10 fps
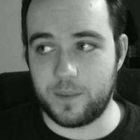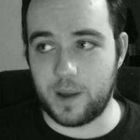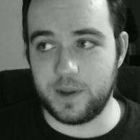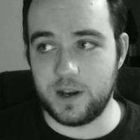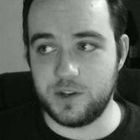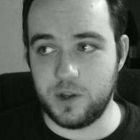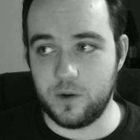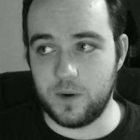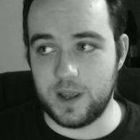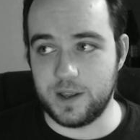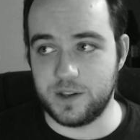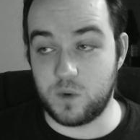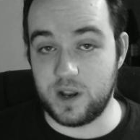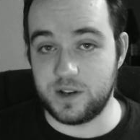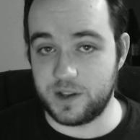going to do is when
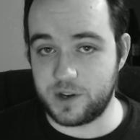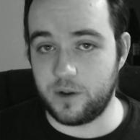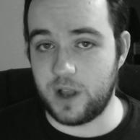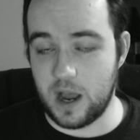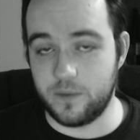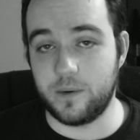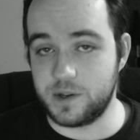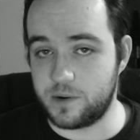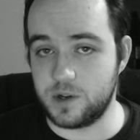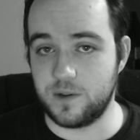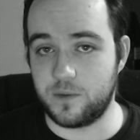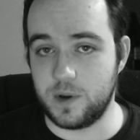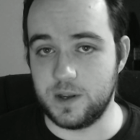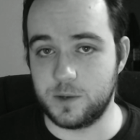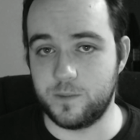it does go live, when Restoration 3
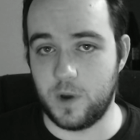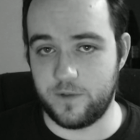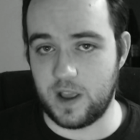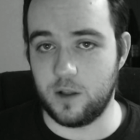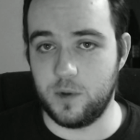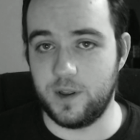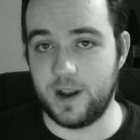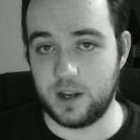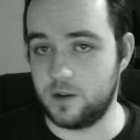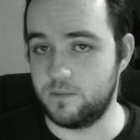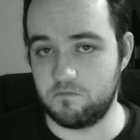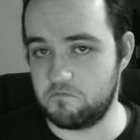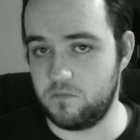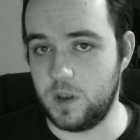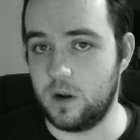is available and I can,
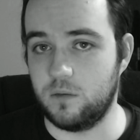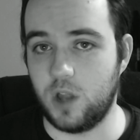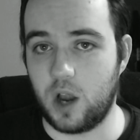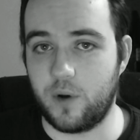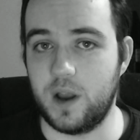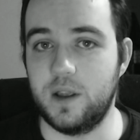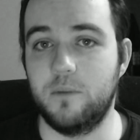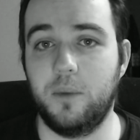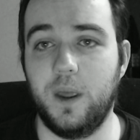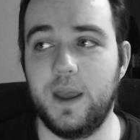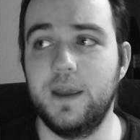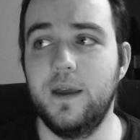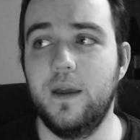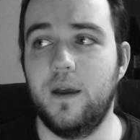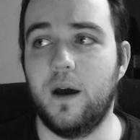you know, log right in and play,
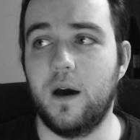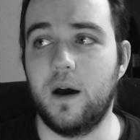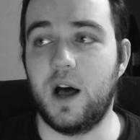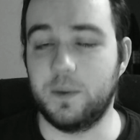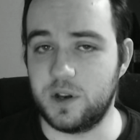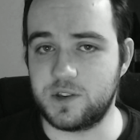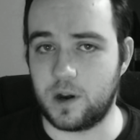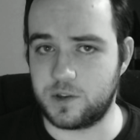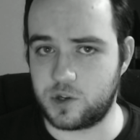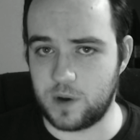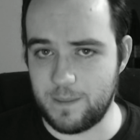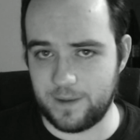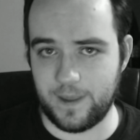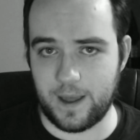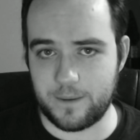uh, I'm going to start streaming
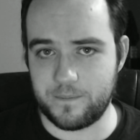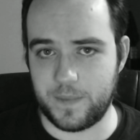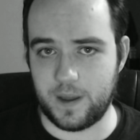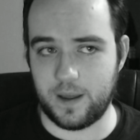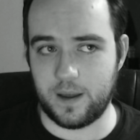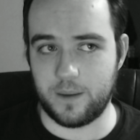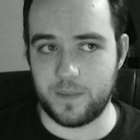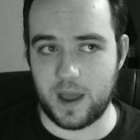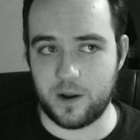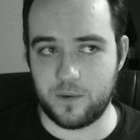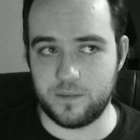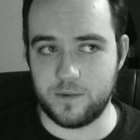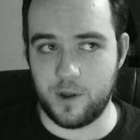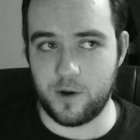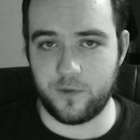that. Um, I don't
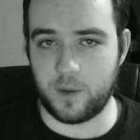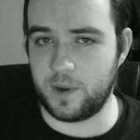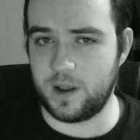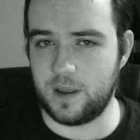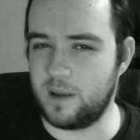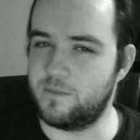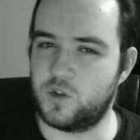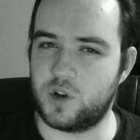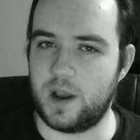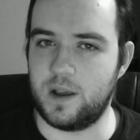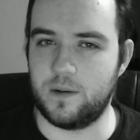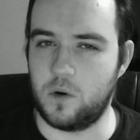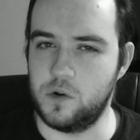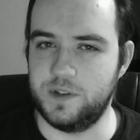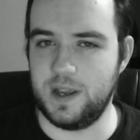know if I'm going to try to
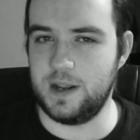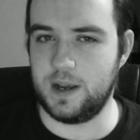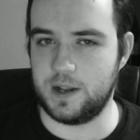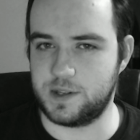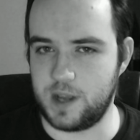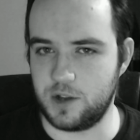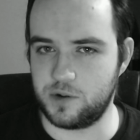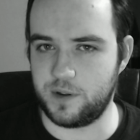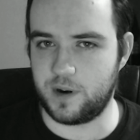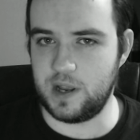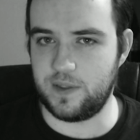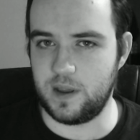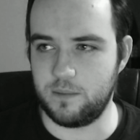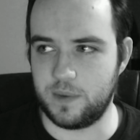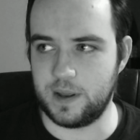hold to any kind of schedule or
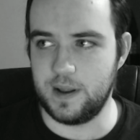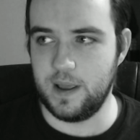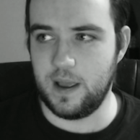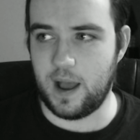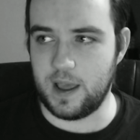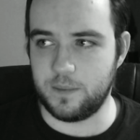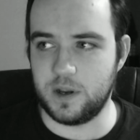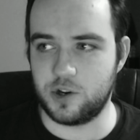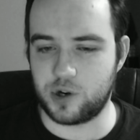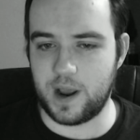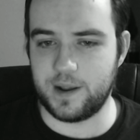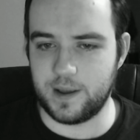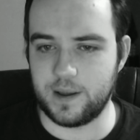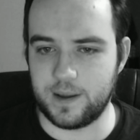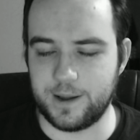anything, but I am going to try
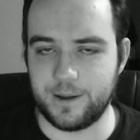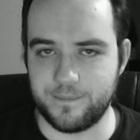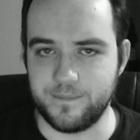to um,